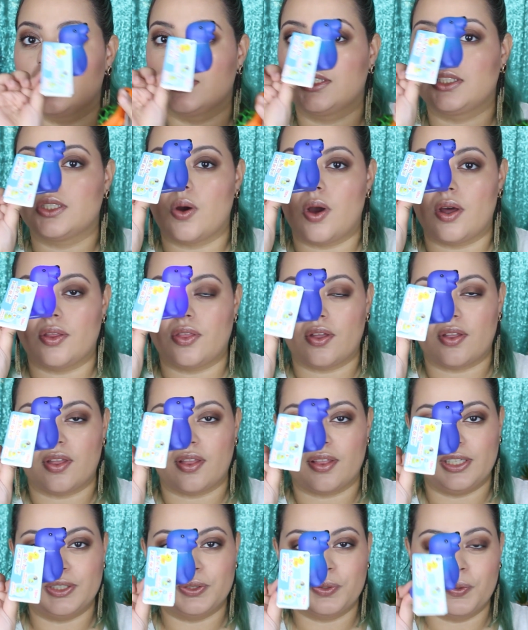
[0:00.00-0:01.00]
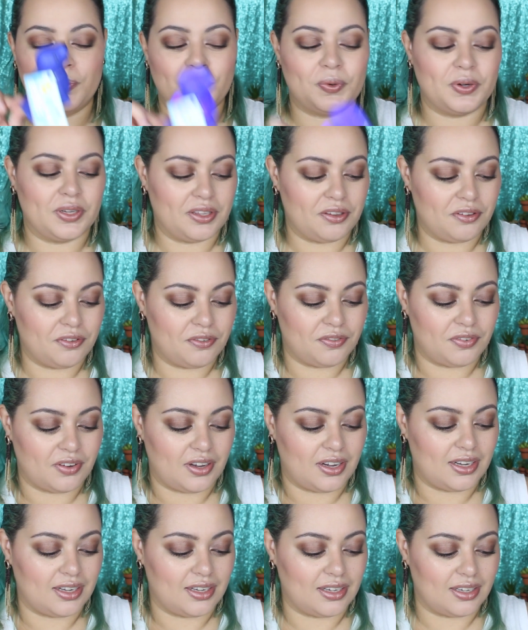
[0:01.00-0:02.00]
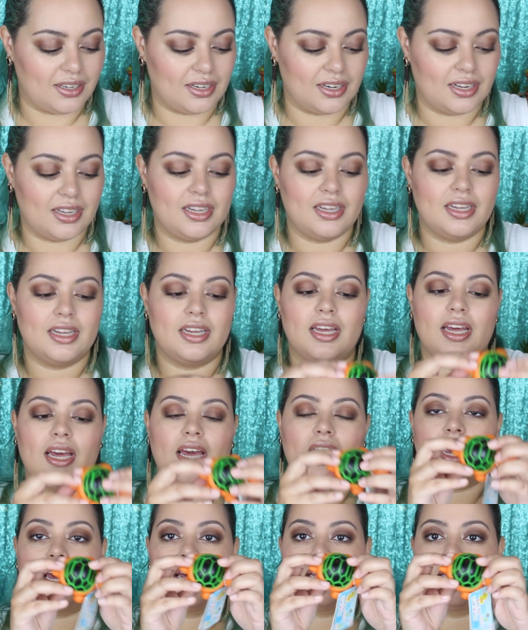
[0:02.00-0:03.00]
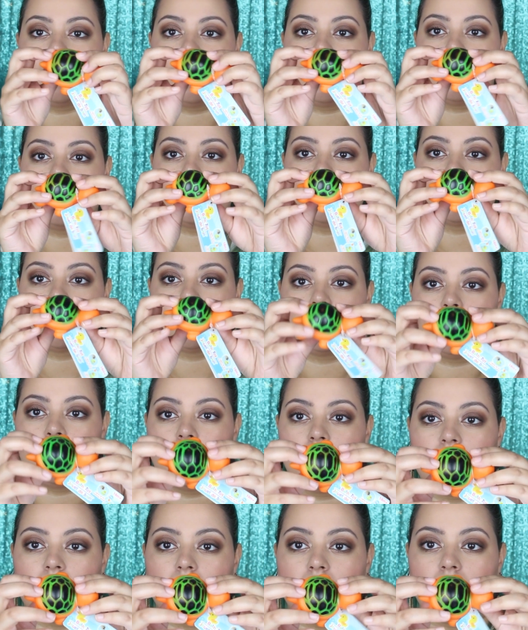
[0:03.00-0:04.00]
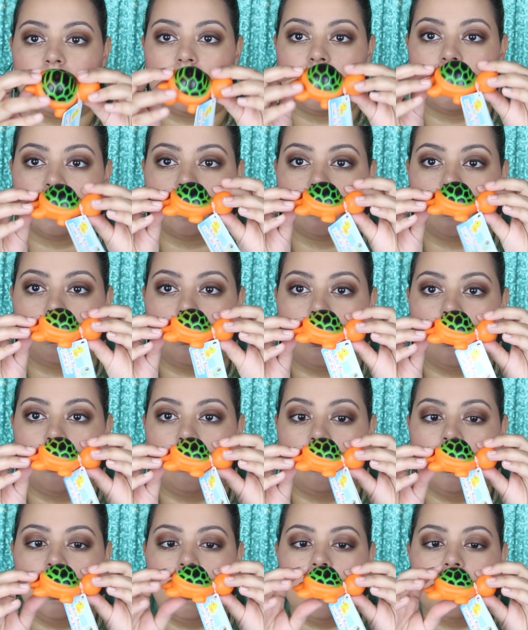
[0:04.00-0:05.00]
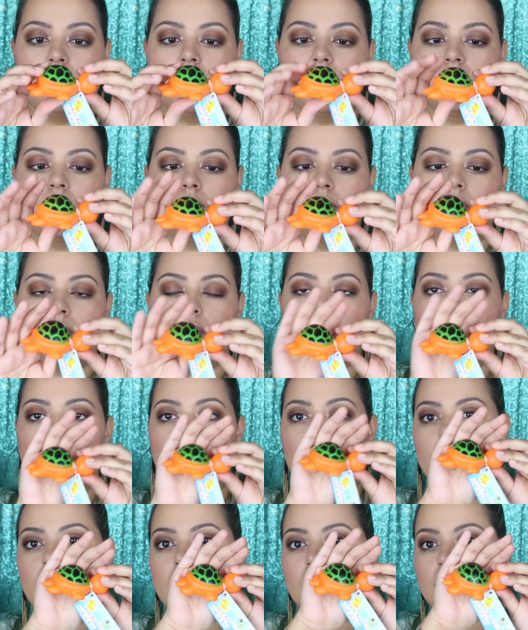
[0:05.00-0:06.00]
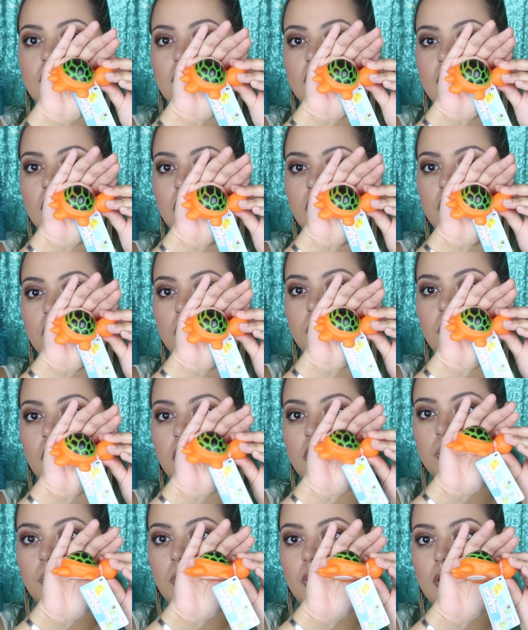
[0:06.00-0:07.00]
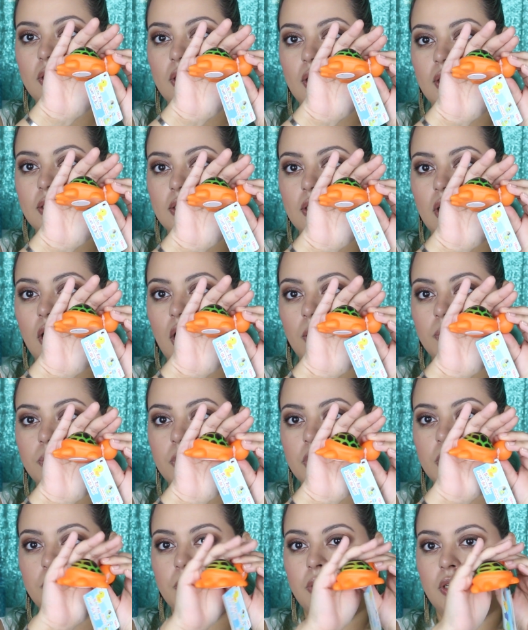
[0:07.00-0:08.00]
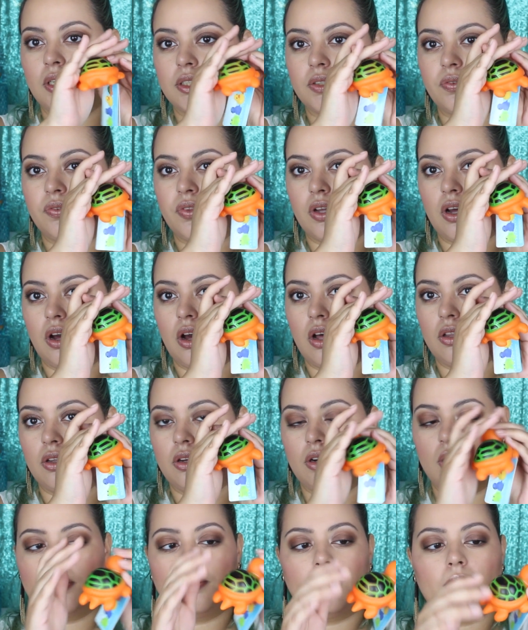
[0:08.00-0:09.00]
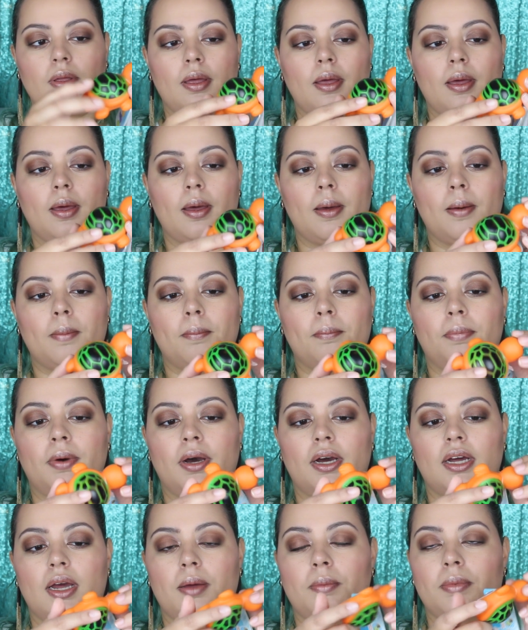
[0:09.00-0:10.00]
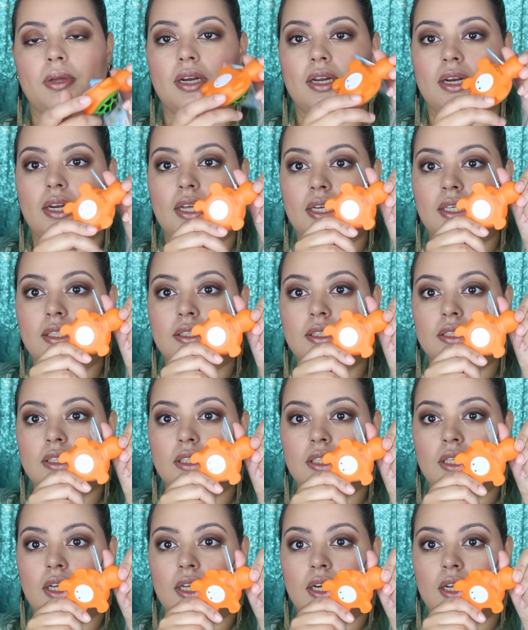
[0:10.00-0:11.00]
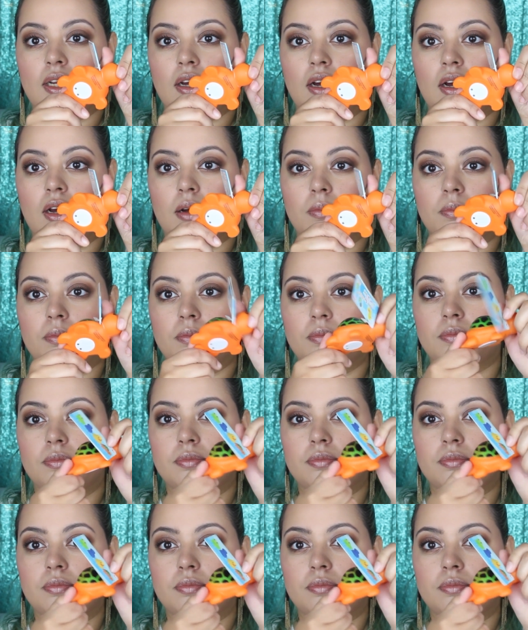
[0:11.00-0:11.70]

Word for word: So I thought these were really fun. And then this one as well. This one you can't really see too much when it lights up just because of the color, but I mean, it is lighting up.